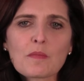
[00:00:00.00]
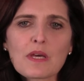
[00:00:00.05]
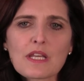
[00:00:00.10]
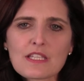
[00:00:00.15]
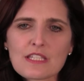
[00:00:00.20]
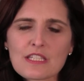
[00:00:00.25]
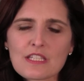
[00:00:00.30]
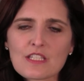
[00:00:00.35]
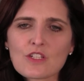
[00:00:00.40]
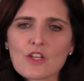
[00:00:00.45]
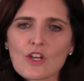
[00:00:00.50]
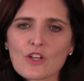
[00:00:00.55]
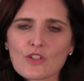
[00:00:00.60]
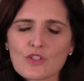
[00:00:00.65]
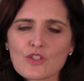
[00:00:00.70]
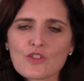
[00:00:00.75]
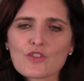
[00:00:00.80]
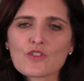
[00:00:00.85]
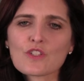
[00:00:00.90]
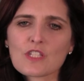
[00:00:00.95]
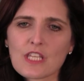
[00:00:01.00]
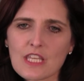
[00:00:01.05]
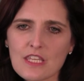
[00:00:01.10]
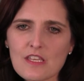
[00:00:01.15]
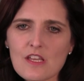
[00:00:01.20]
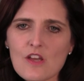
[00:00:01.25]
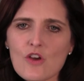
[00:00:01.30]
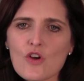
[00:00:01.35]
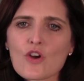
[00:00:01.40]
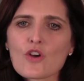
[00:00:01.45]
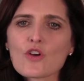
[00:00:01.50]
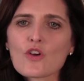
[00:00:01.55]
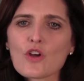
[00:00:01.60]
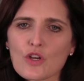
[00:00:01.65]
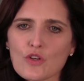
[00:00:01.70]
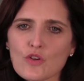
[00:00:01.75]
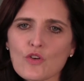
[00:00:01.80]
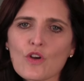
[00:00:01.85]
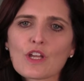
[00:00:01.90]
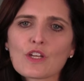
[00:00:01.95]
medicine doctors are a
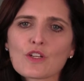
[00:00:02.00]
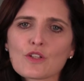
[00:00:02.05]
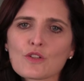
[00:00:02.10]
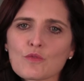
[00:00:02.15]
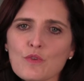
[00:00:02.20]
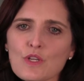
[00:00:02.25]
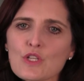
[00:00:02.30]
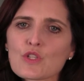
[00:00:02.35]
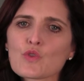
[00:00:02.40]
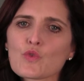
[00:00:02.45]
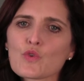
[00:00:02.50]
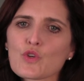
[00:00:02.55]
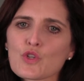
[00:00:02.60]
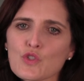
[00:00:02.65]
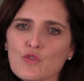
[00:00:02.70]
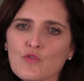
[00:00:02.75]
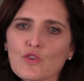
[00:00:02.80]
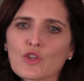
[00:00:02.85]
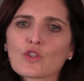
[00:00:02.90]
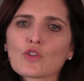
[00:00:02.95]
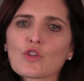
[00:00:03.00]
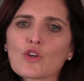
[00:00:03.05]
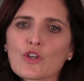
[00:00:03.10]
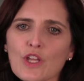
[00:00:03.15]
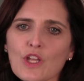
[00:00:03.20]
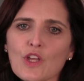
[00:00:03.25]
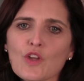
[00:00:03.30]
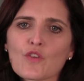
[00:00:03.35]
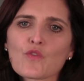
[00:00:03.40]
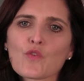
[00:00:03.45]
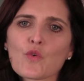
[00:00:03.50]
greater resource for looking